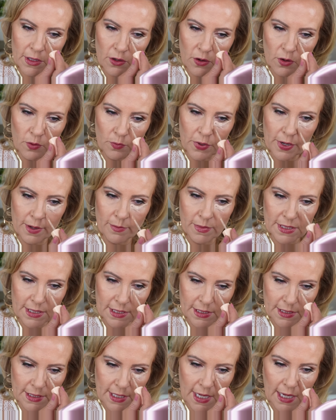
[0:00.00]
the whole premise
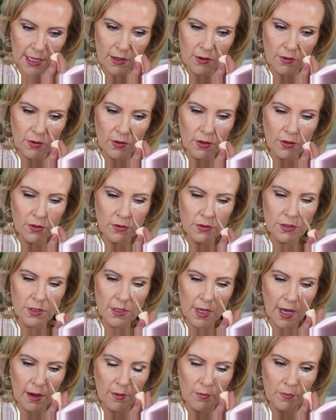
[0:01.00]
is that you use
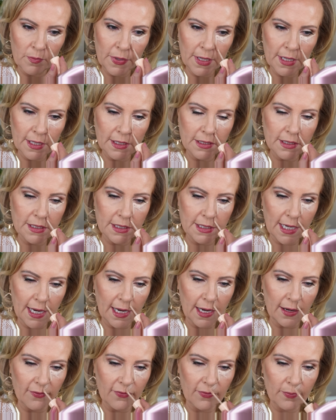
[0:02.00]
a bit of
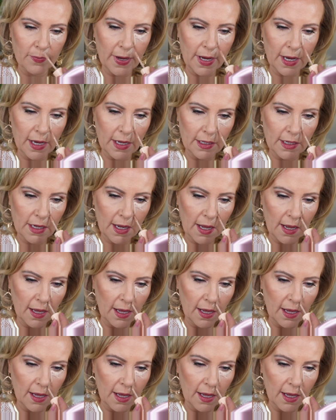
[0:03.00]
stuff, but